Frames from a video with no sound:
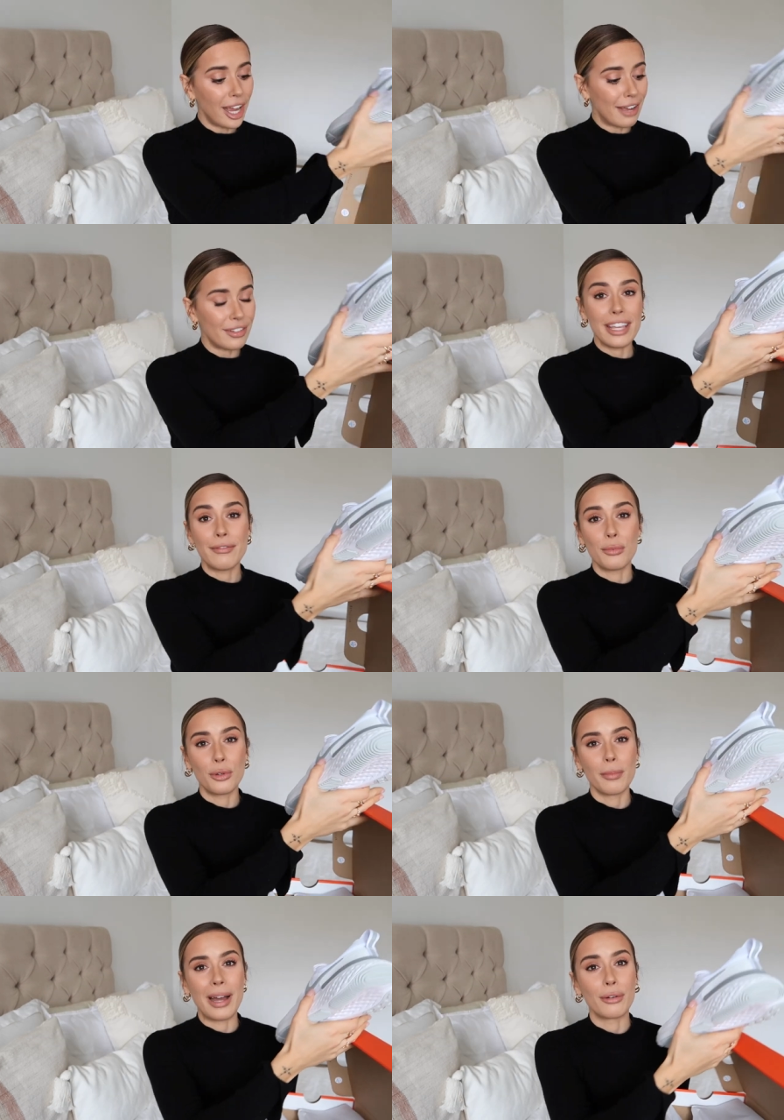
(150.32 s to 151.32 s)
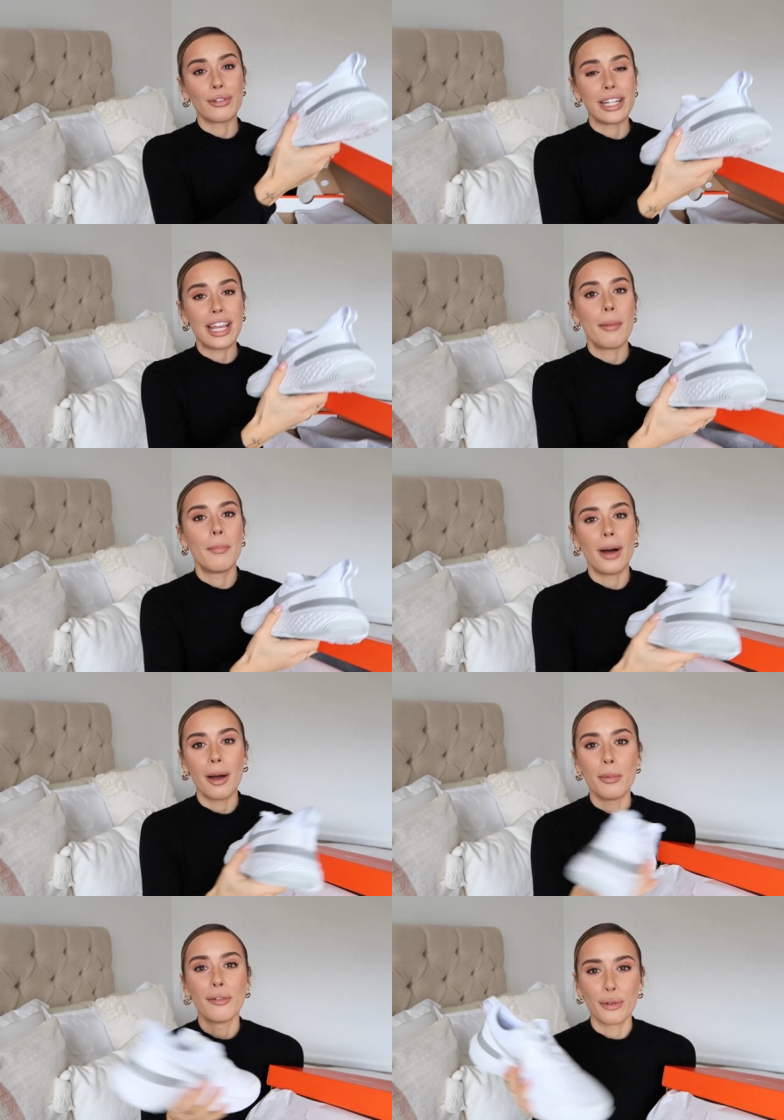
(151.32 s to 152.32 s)
I haven't even worn them out already yet,
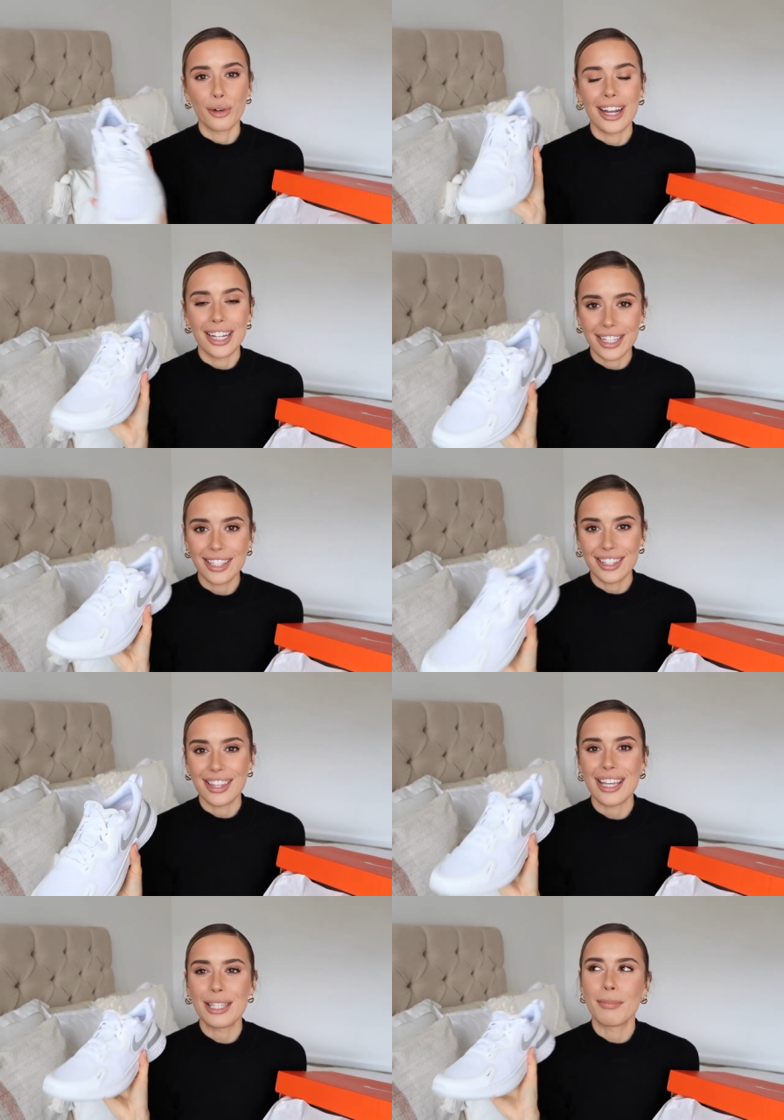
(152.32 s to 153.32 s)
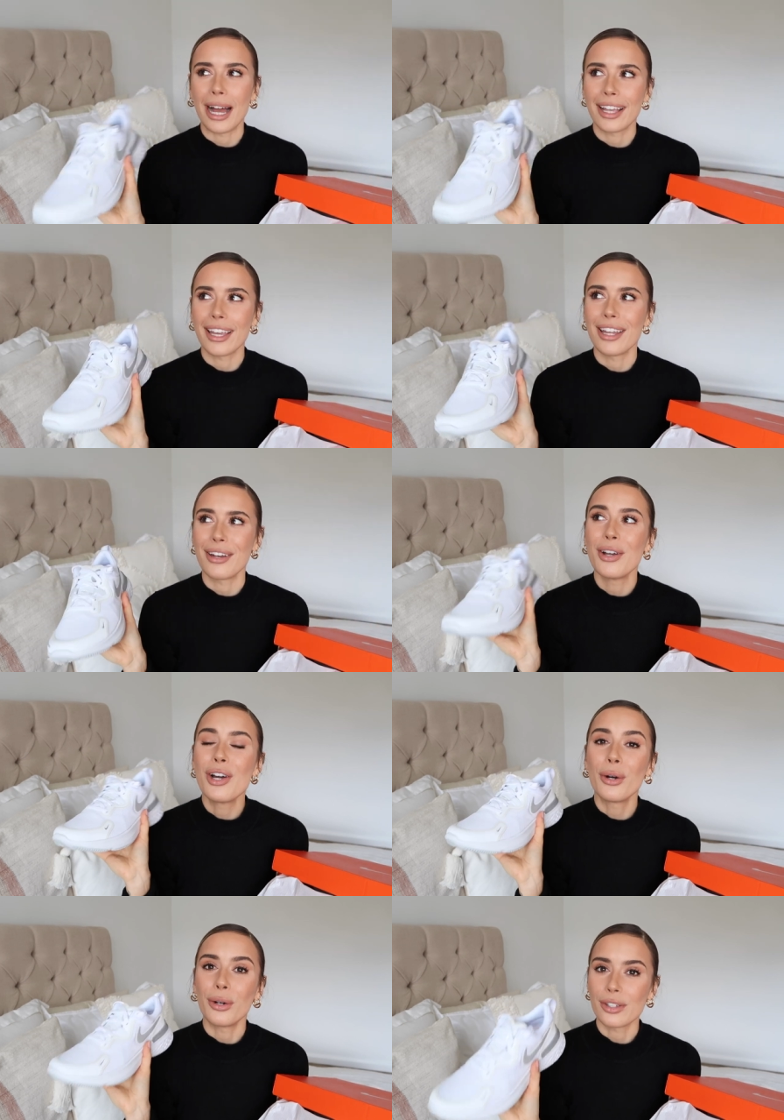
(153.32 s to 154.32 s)
but before I linked to these back in
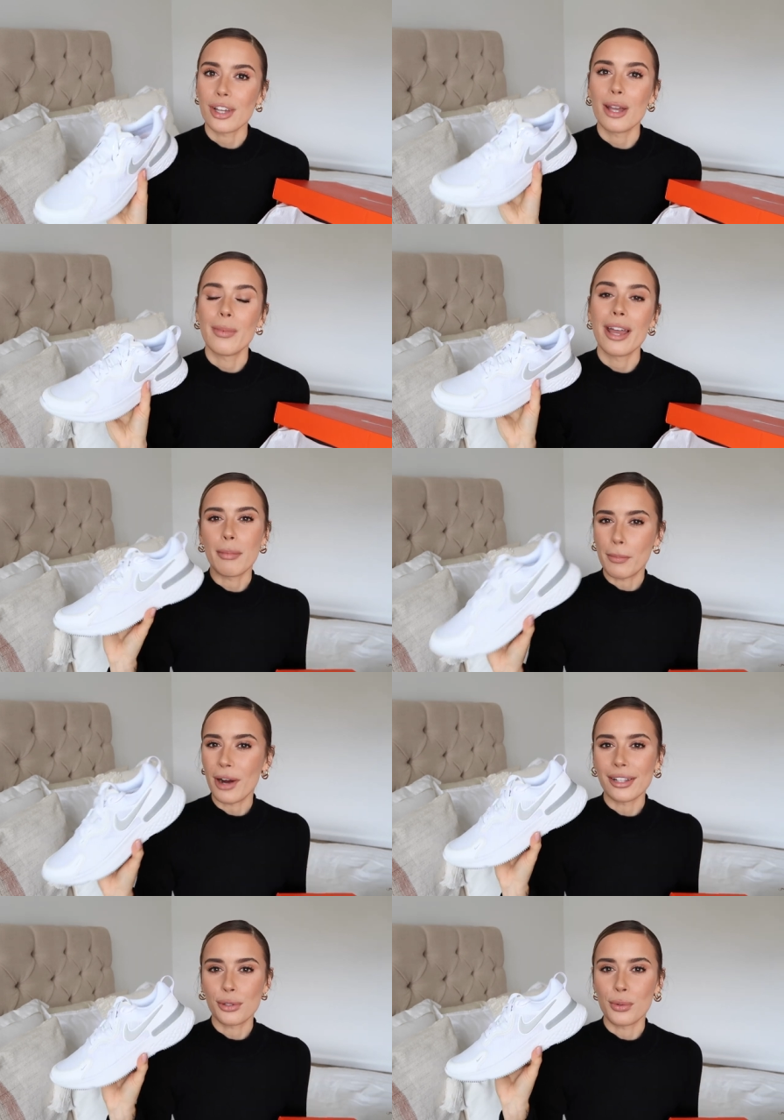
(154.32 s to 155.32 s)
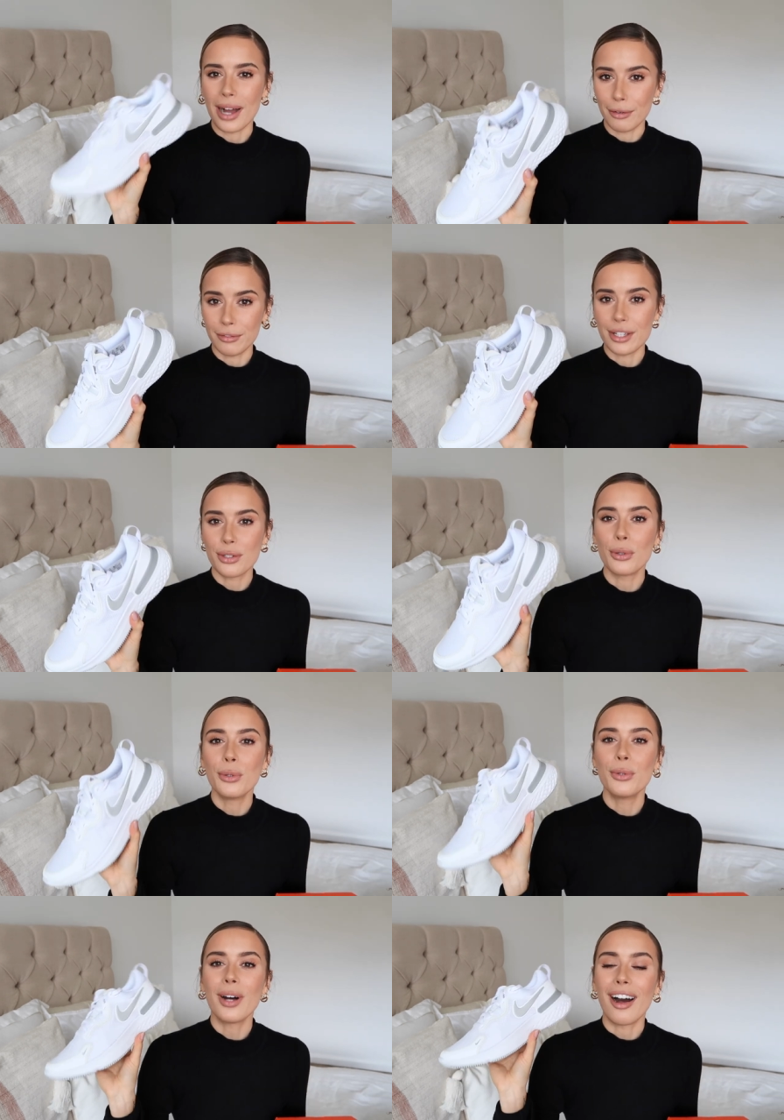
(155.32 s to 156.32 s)
October in my practical outfits
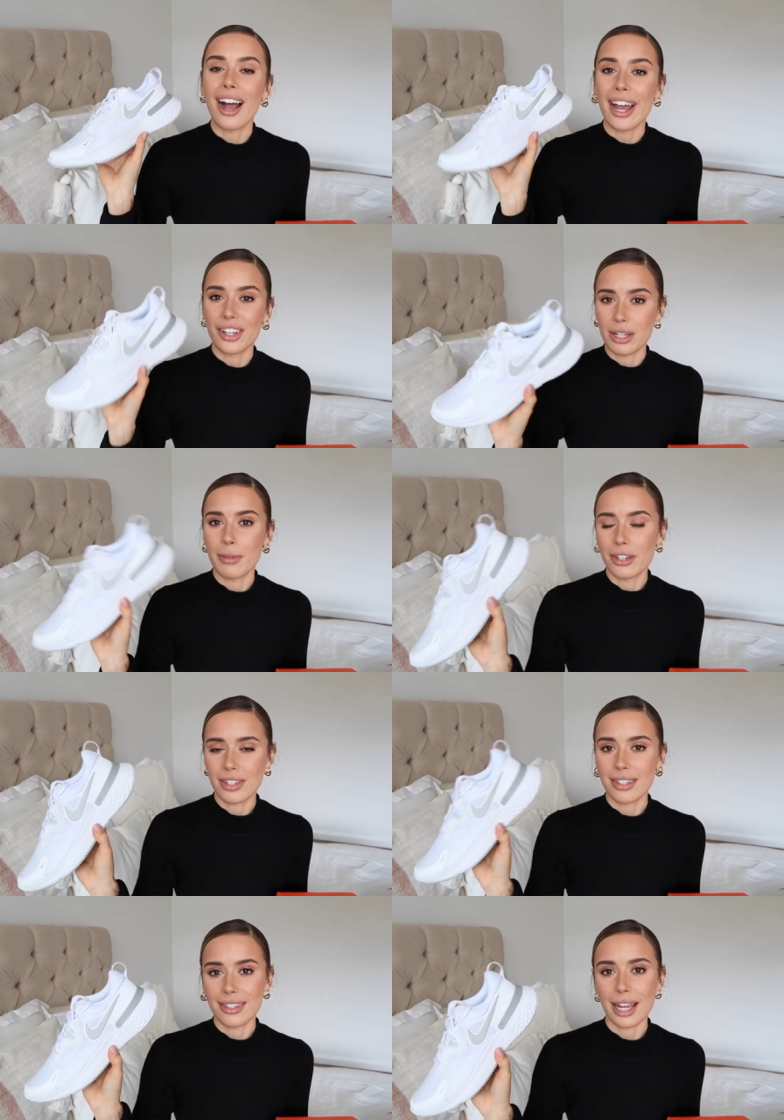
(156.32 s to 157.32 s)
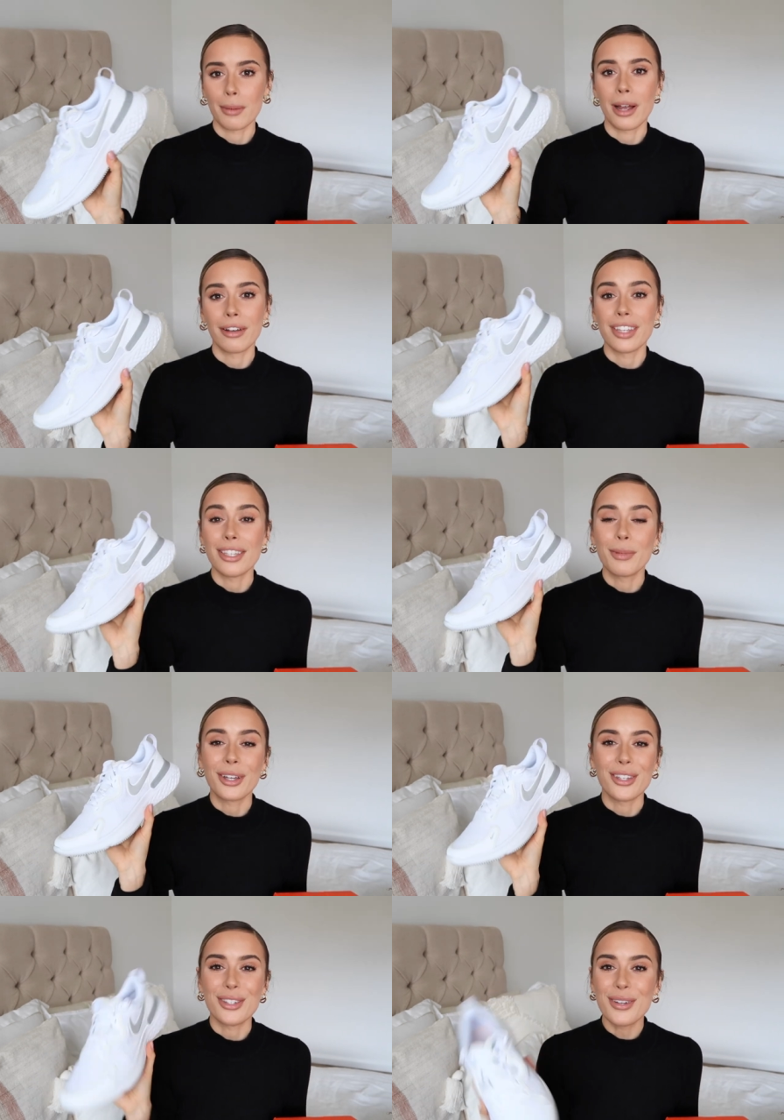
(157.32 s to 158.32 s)
haul, I actually purchased a second pair of these
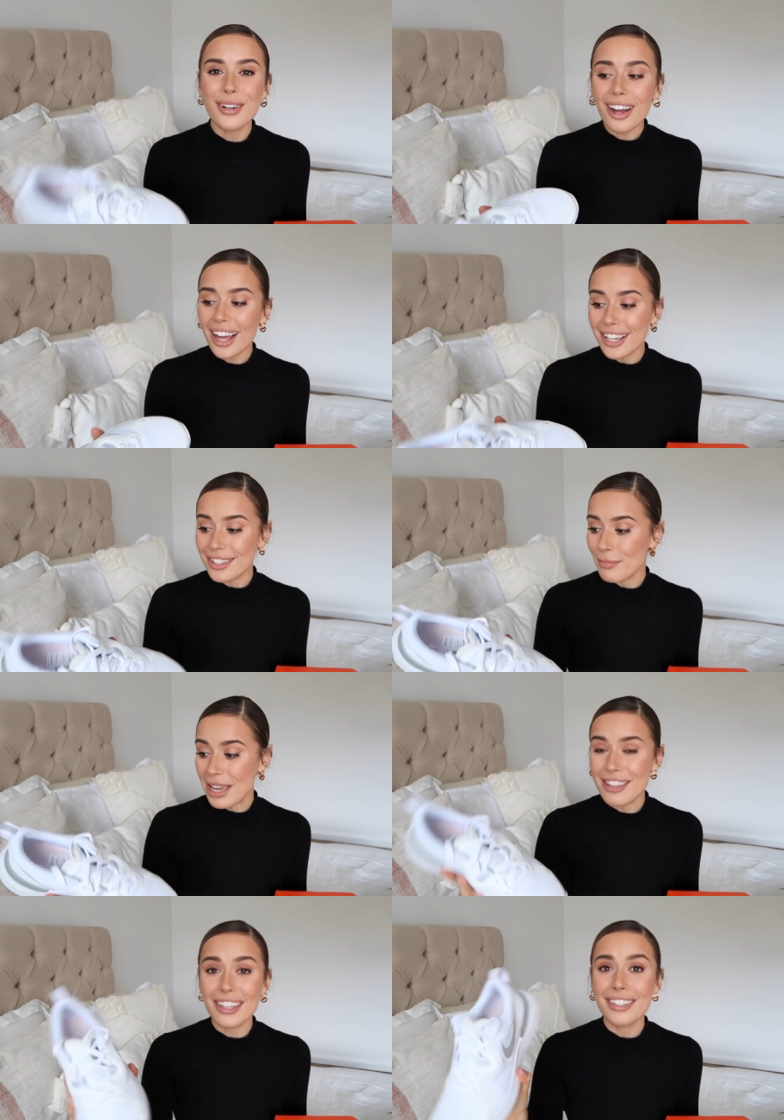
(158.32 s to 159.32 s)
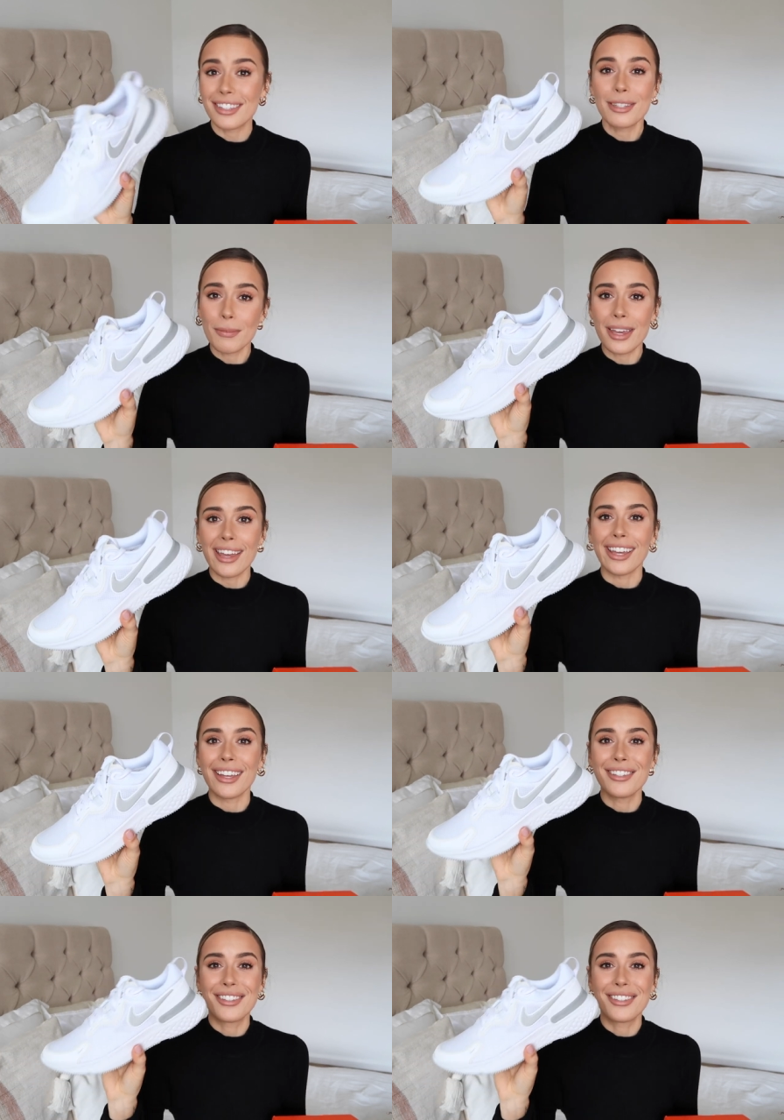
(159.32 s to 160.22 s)
because you guys make things disappear.